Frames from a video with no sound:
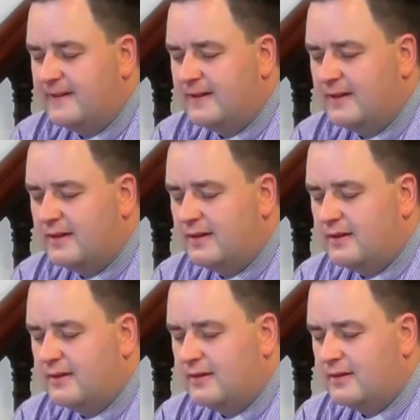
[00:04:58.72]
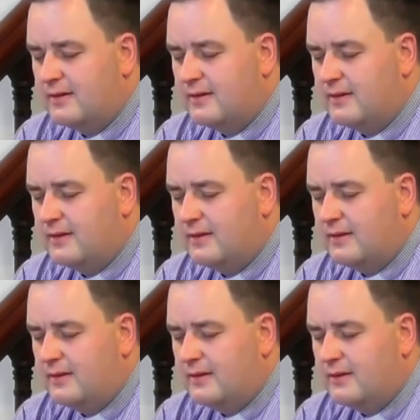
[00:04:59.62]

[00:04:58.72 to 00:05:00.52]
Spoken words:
(silence)